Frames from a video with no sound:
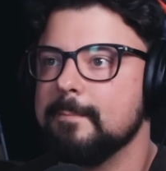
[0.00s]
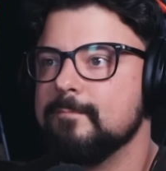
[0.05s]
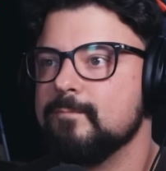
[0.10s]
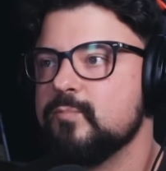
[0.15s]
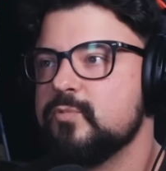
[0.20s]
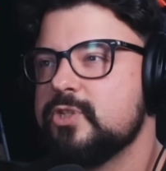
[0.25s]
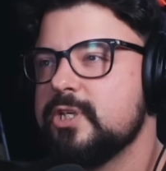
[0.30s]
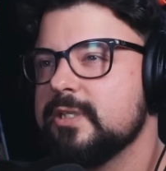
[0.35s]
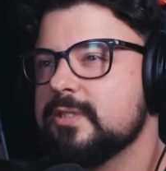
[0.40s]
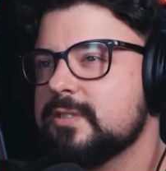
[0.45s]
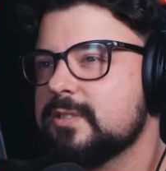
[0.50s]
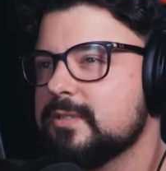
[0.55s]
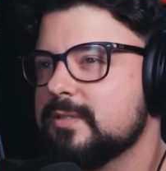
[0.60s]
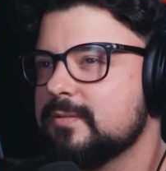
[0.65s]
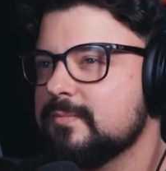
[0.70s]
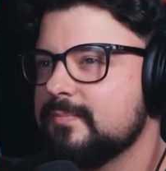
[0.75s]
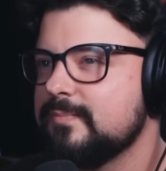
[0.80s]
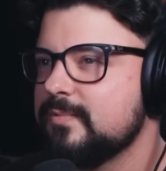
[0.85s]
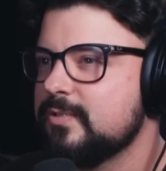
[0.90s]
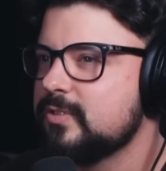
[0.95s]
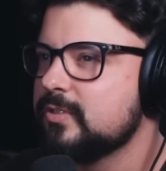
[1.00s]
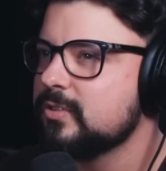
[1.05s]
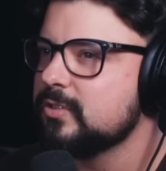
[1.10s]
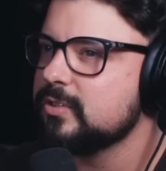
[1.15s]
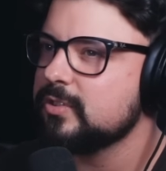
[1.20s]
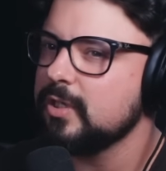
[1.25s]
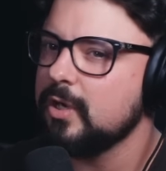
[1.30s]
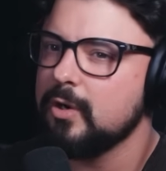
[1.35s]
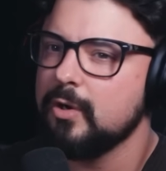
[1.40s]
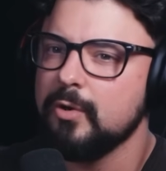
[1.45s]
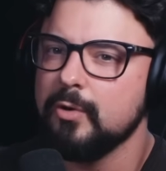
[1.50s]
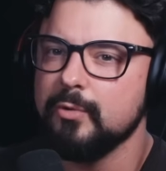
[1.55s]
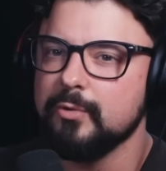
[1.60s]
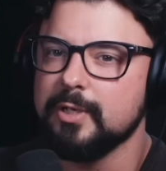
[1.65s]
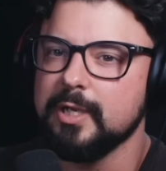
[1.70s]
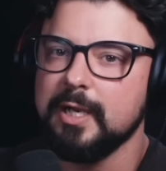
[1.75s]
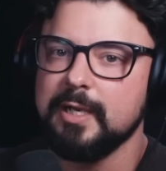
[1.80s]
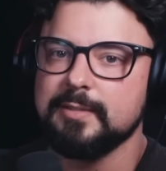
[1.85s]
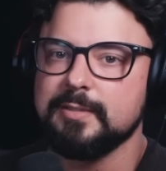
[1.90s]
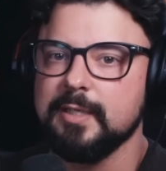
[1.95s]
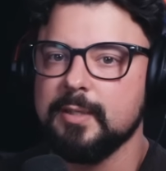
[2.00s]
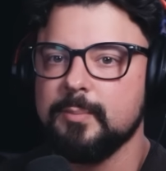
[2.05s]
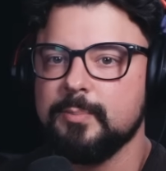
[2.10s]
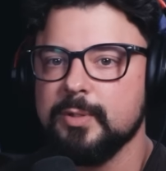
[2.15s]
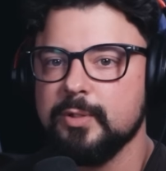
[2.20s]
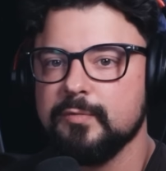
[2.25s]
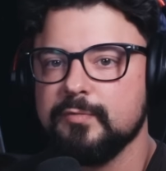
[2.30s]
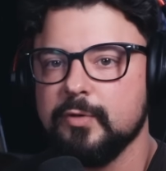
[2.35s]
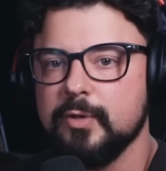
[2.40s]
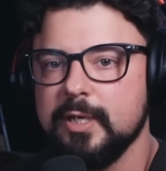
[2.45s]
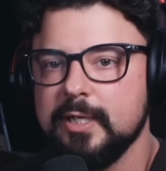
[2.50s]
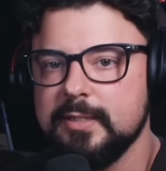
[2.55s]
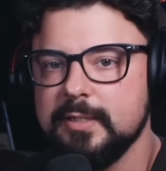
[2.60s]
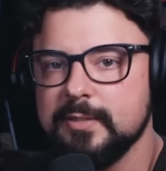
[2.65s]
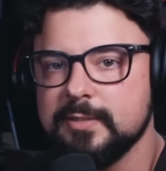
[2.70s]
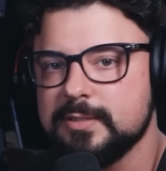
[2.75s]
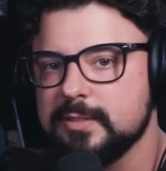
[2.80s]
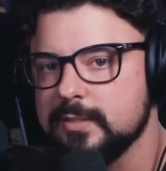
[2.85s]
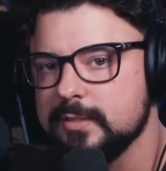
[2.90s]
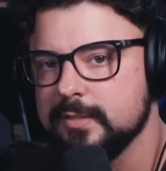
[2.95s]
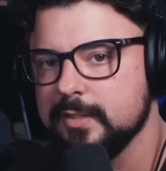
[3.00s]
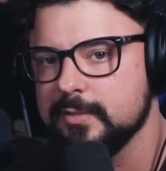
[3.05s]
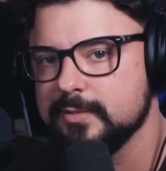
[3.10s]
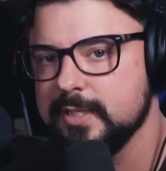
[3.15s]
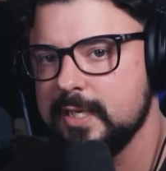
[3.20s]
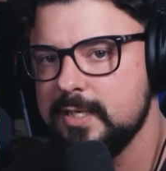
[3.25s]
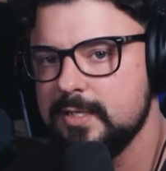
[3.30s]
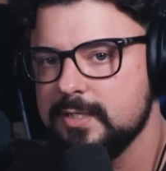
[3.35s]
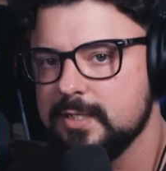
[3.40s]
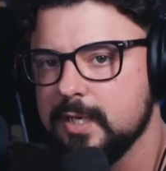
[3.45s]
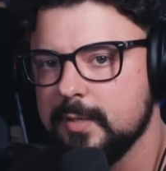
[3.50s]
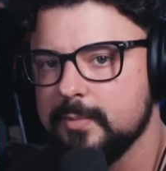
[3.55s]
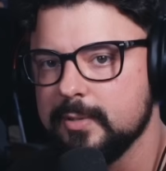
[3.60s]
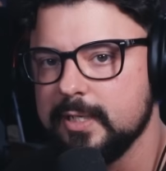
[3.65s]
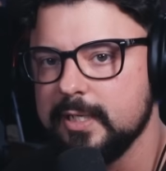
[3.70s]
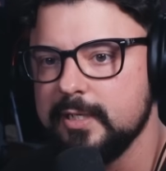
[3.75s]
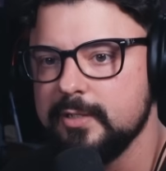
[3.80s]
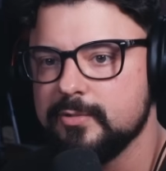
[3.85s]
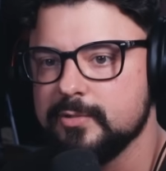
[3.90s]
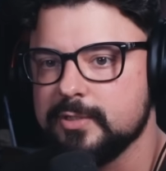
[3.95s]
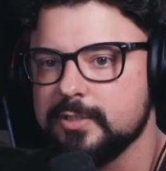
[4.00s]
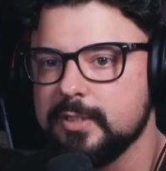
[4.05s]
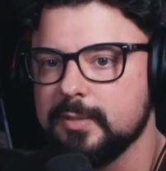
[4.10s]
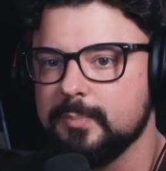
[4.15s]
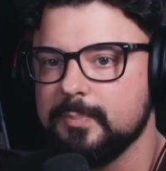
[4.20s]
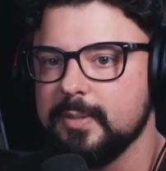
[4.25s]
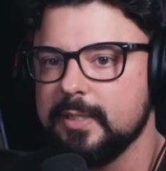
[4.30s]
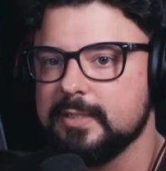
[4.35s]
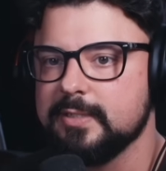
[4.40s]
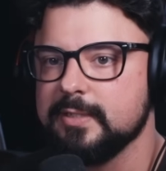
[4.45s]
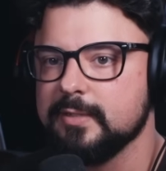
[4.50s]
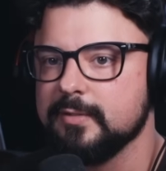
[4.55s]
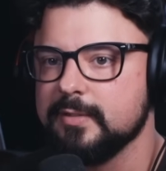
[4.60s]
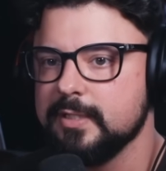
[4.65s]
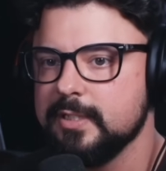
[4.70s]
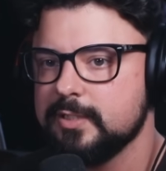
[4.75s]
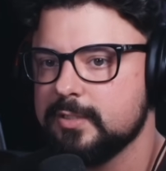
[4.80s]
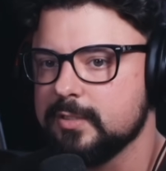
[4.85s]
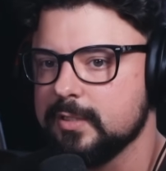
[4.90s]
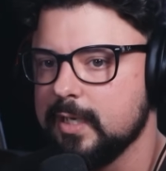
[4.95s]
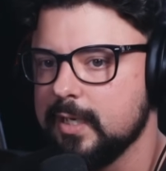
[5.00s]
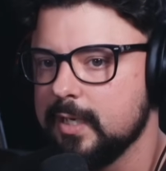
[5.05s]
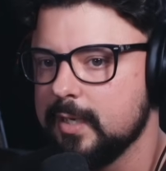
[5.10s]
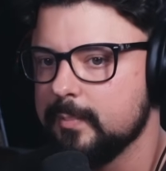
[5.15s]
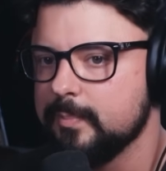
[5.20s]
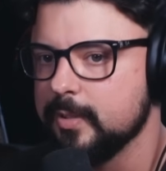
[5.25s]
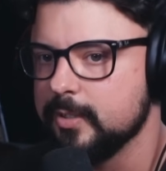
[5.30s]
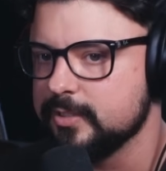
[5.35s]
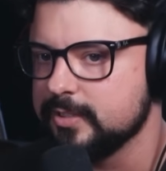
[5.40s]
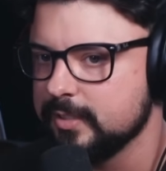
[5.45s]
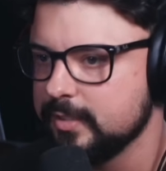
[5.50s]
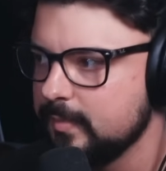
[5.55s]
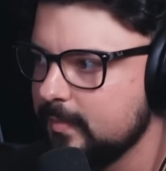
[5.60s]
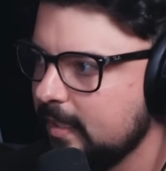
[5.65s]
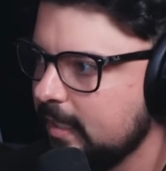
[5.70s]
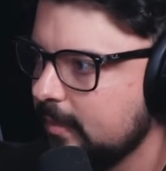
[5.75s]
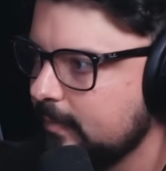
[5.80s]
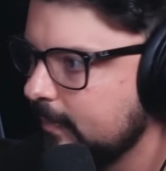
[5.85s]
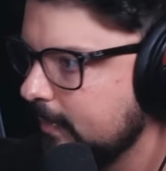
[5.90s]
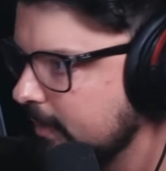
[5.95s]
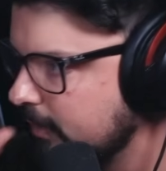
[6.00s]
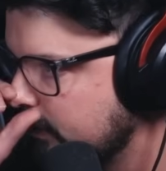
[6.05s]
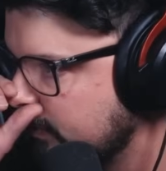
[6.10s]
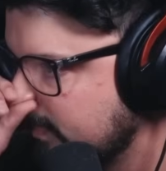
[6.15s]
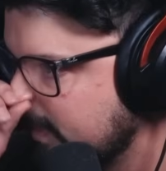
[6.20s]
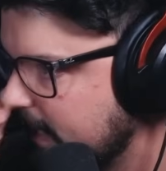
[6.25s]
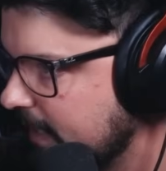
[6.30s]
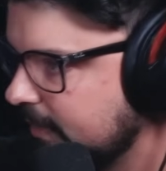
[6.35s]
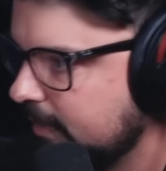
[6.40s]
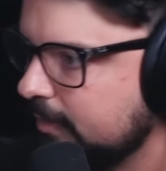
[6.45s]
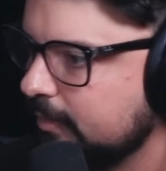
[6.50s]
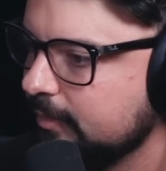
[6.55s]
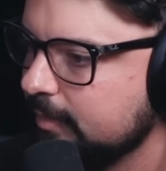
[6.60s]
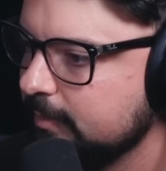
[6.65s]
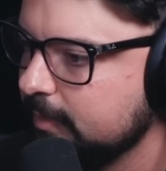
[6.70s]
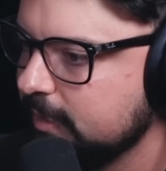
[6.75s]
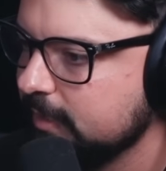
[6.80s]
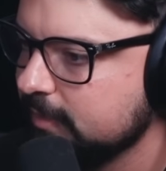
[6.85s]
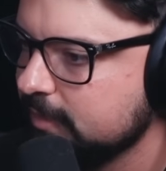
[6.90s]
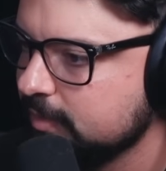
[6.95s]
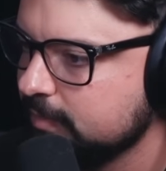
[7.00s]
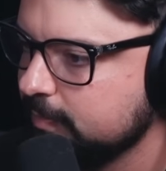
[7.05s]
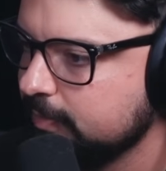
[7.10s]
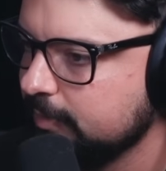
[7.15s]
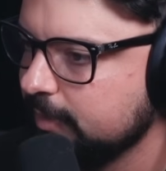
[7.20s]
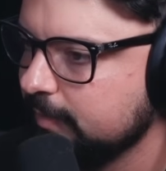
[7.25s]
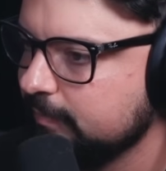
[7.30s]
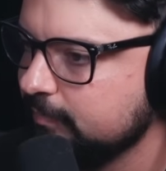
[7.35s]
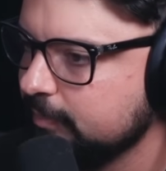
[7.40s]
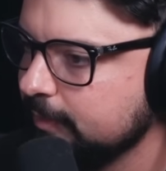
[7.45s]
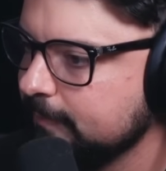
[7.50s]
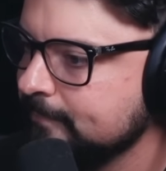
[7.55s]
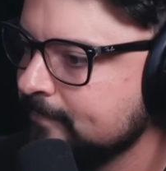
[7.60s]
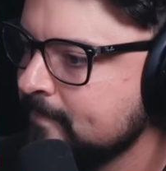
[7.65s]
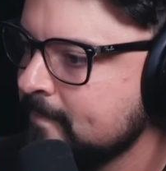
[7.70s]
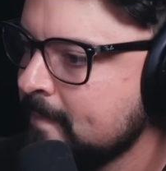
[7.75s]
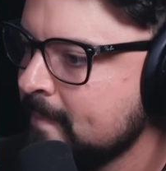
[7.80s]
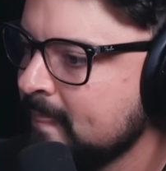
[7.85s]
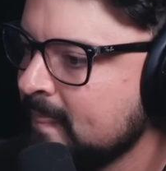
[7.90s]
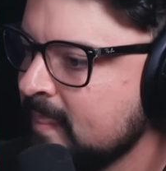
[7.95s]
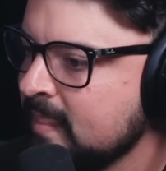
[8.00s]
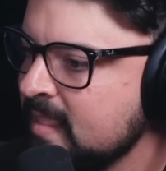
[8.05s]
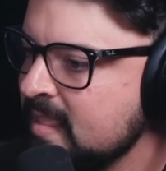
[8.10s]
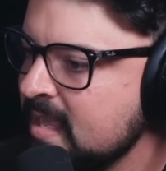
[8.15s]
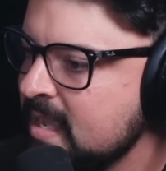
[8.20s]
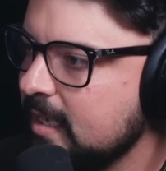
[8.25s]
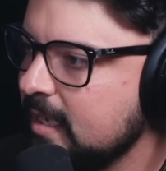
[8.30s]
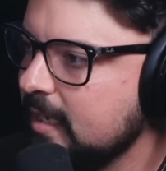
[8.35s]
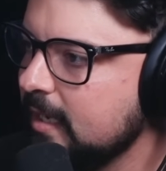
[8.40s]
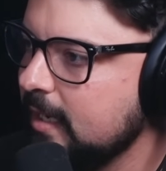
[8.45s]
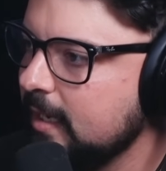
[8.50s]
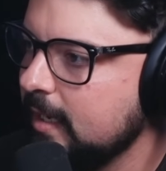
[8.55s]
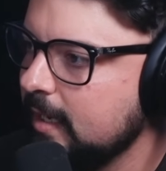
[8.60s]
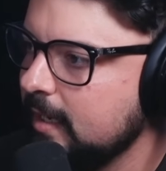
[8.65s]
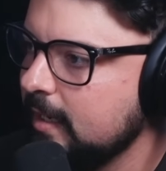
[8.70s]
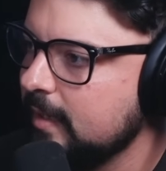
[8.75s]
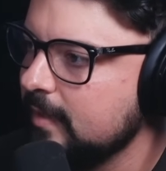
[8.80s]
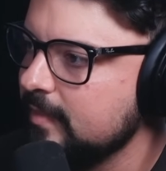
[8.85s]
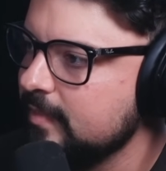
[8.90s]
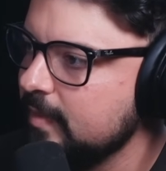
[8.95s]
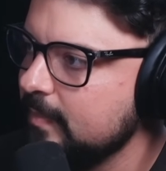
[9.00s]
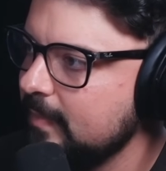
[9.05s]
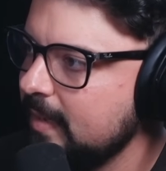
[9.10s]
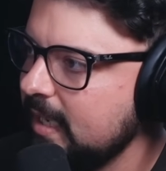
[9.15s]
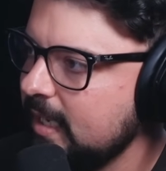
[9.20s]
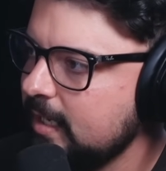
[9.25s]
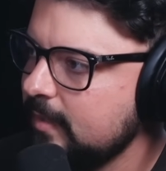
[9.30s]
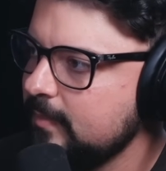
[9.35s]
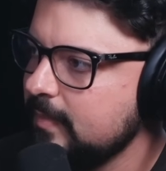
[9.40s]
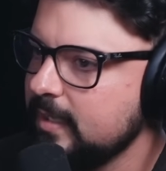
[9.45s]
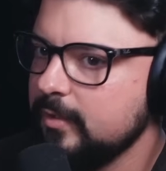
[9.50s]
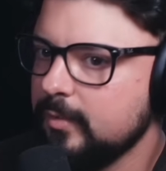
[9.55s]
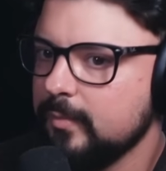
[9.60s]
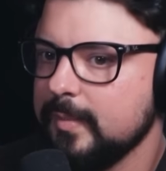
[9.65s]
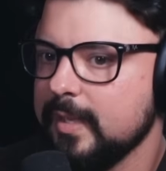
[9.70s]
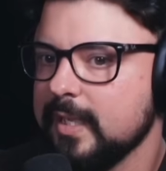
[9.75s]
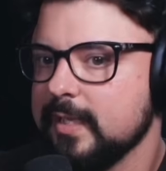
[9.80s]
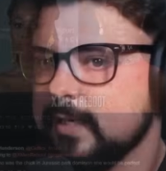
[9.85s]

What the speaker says: Just so goddamn beautiful. And there's actually a couple of interesting picks here. This person, the main middleman. Oh, let me get this pulled up for you. The main middleman